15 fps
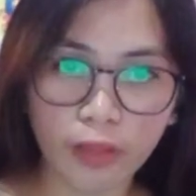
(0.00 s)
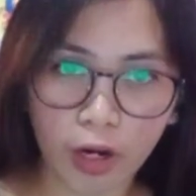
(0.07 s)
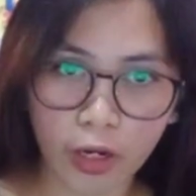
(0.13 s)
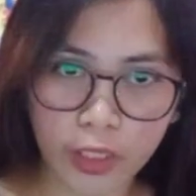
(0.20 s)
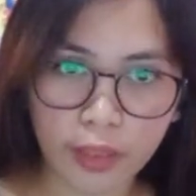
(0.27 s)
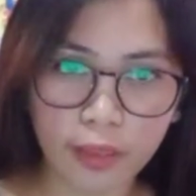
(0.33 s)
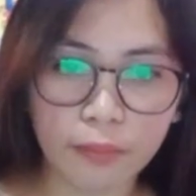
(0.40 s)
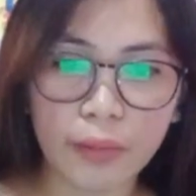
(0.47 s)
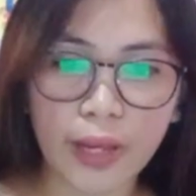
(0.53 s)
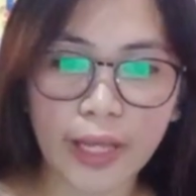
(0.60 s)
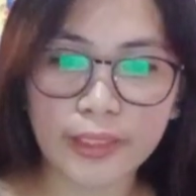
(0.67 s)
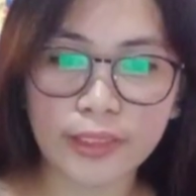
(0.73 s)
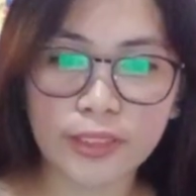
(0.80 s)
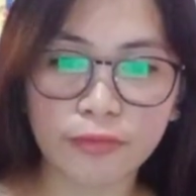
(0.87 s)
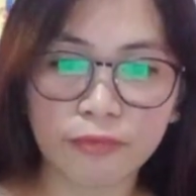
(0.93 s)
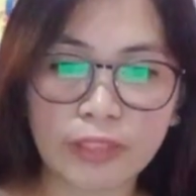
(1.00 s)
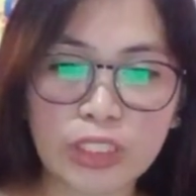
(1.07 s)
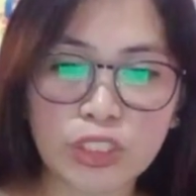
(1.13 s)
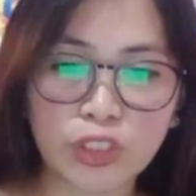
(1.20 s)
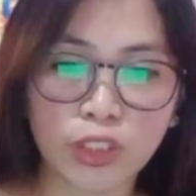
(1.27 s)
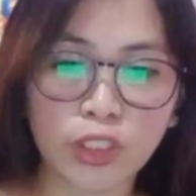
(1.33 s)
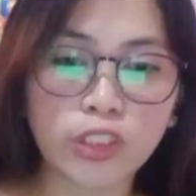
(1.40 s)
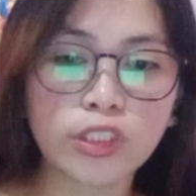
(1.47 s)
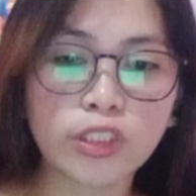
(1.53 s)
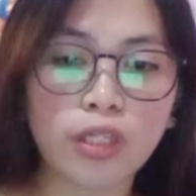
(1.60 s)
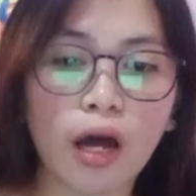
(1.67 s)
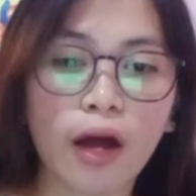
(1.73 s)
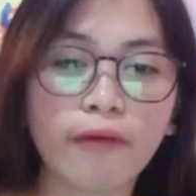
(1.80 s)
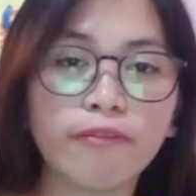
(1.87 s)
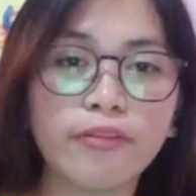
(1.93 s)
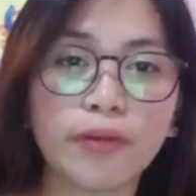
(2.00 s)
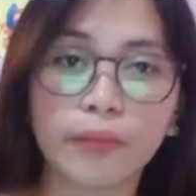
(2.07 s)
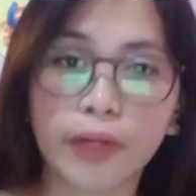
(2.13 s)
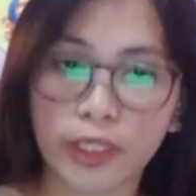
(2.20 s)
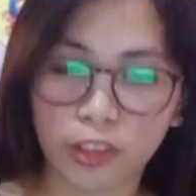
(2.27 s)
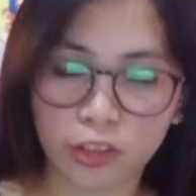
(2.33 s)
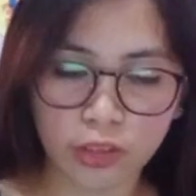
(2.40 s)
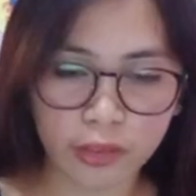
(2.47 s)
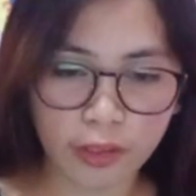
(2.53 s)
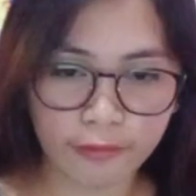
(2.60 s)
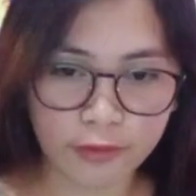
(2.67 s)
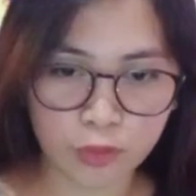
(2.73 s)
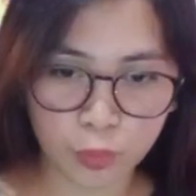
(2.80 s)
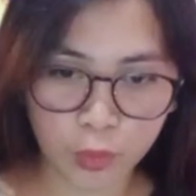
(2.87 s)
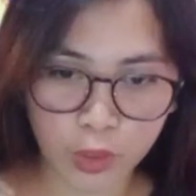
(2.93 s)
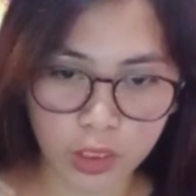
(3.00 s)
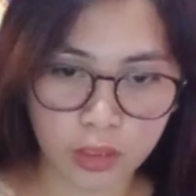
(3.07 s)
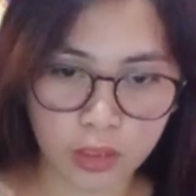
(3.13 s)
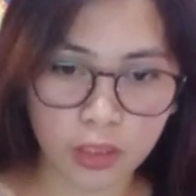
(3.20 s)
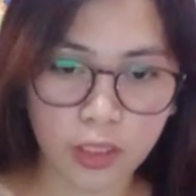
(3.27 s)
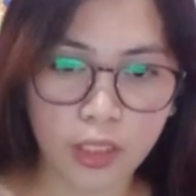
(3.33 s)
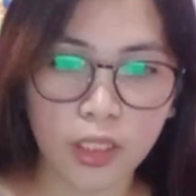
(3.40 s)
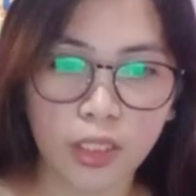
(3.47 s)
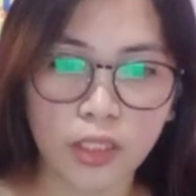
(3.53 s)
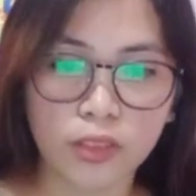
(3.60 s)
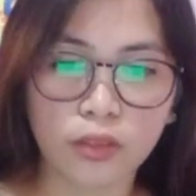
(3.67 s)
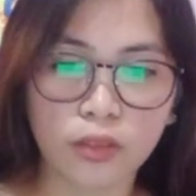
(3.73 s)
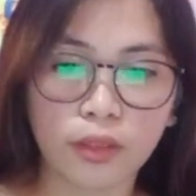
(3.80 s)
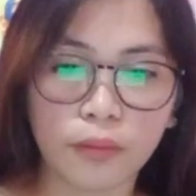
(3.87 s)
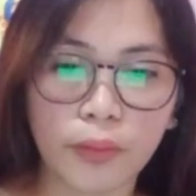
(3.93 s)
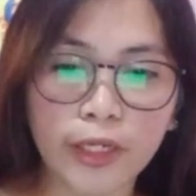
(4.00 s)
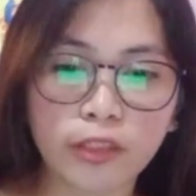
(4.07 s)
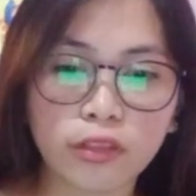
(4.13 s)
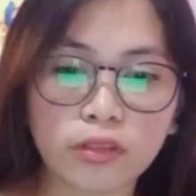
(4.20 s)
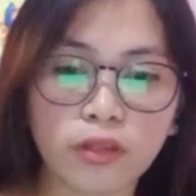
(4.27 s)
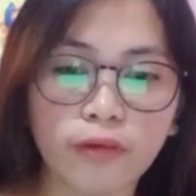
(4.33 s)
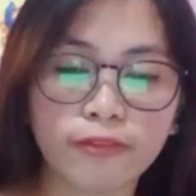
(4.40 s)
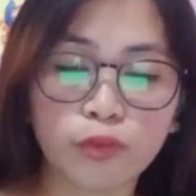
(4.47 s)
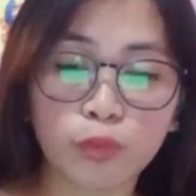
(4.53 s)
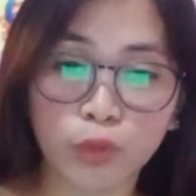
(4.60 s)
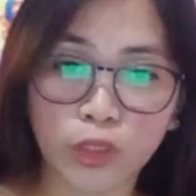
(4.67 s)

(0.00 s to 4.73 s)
are the best features of the Microsoft Word. So the Microsoft